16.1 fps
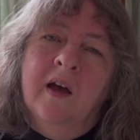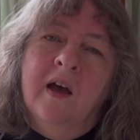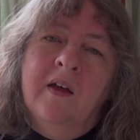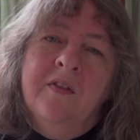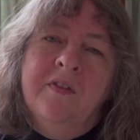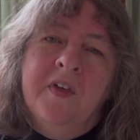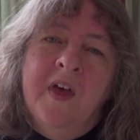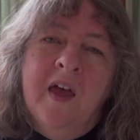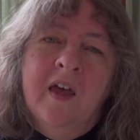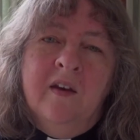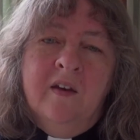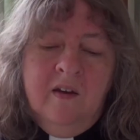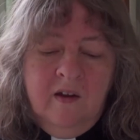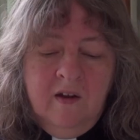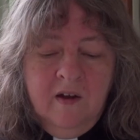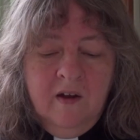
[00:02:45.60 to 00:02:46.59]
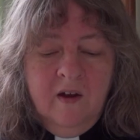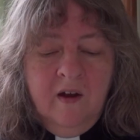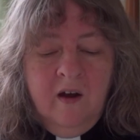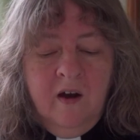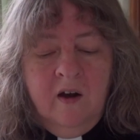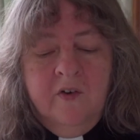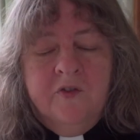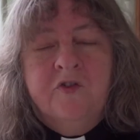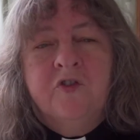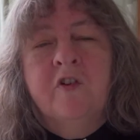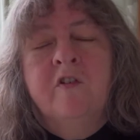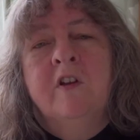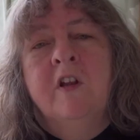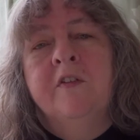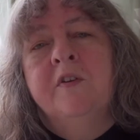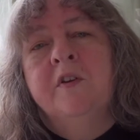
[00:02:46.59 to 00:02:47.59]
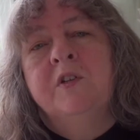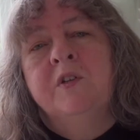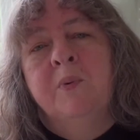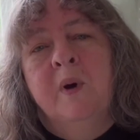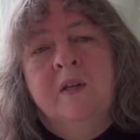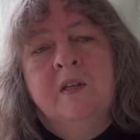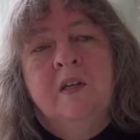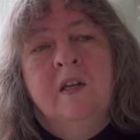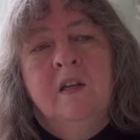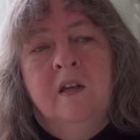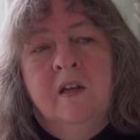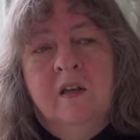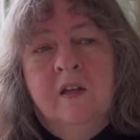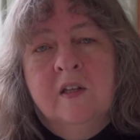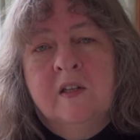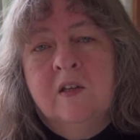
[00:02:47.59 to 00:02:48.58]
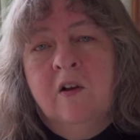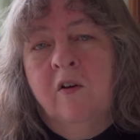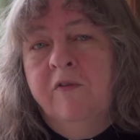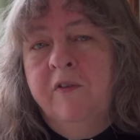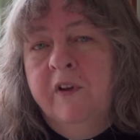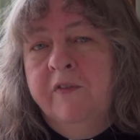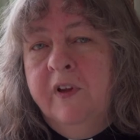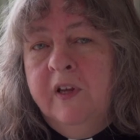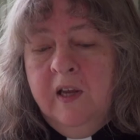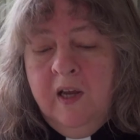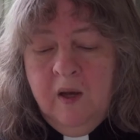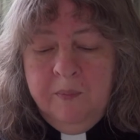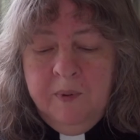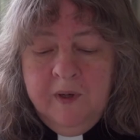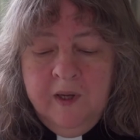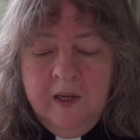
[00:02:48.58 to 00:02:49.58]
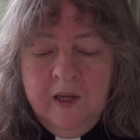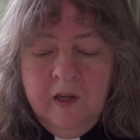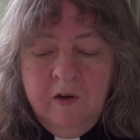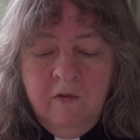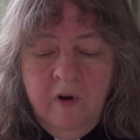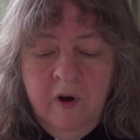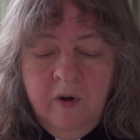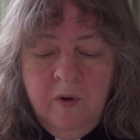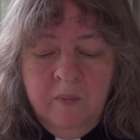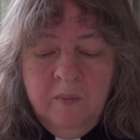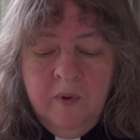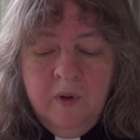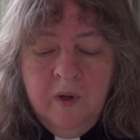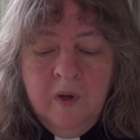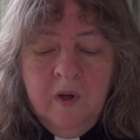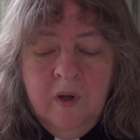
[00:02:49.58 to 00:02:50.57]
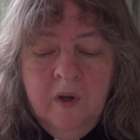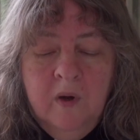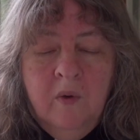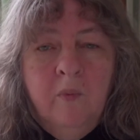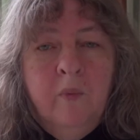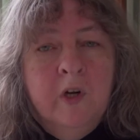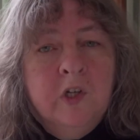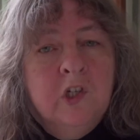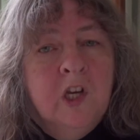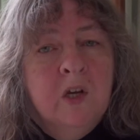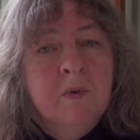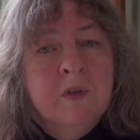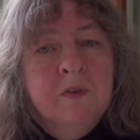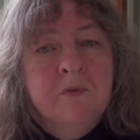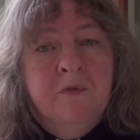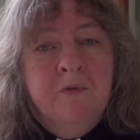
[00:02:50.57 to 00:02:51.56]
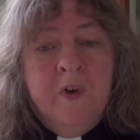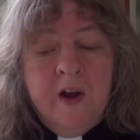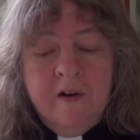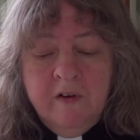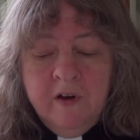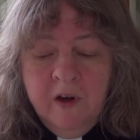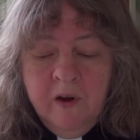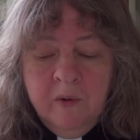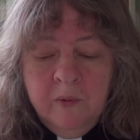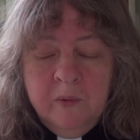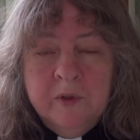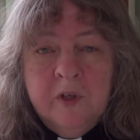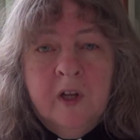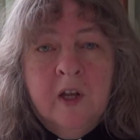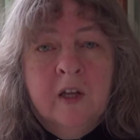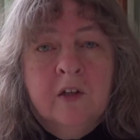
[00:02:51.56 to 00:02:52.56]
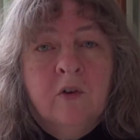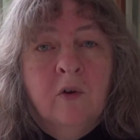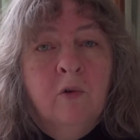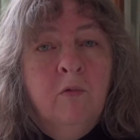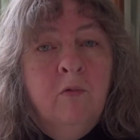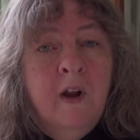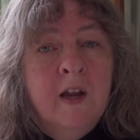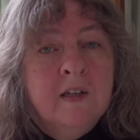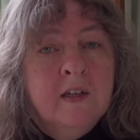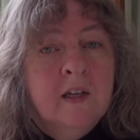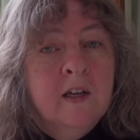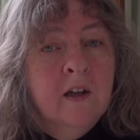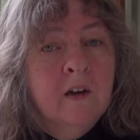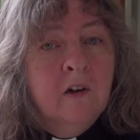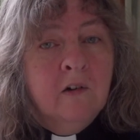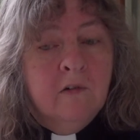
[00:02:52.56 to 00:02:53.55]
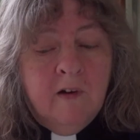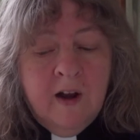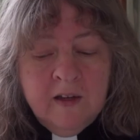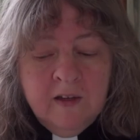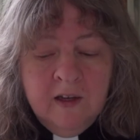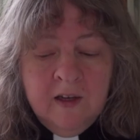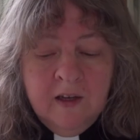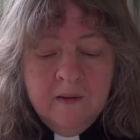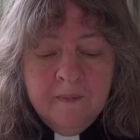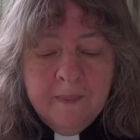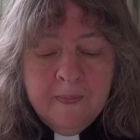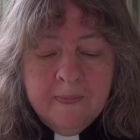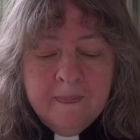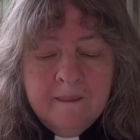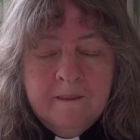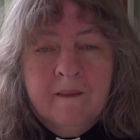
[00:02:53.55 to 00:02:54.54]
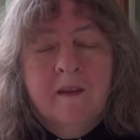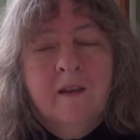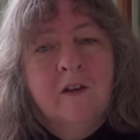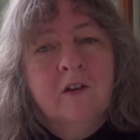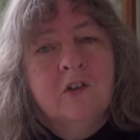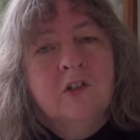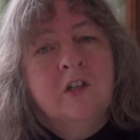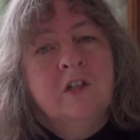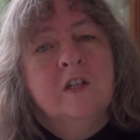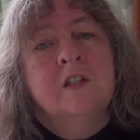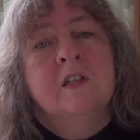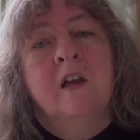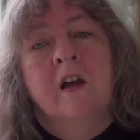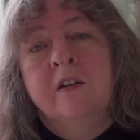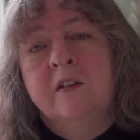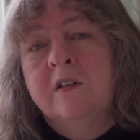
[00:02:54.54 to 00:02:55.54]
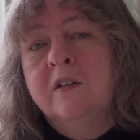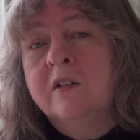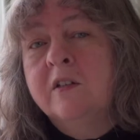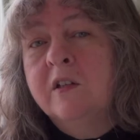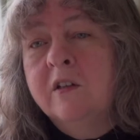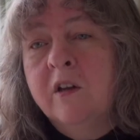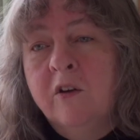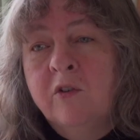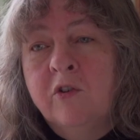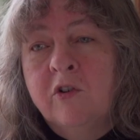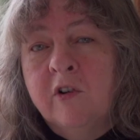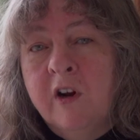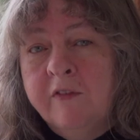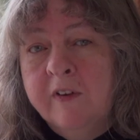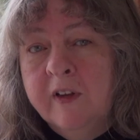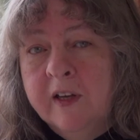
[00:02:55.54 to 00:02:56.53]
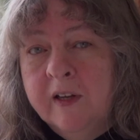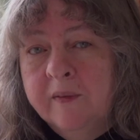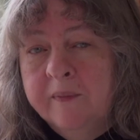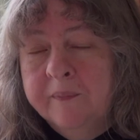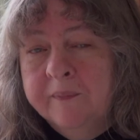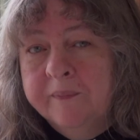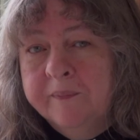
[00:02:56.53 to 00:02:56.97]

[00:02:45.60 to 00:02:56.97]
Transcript: And then, after another 20 years of living happily in Rome, when she was very old and already a granny, she decided to go travelling.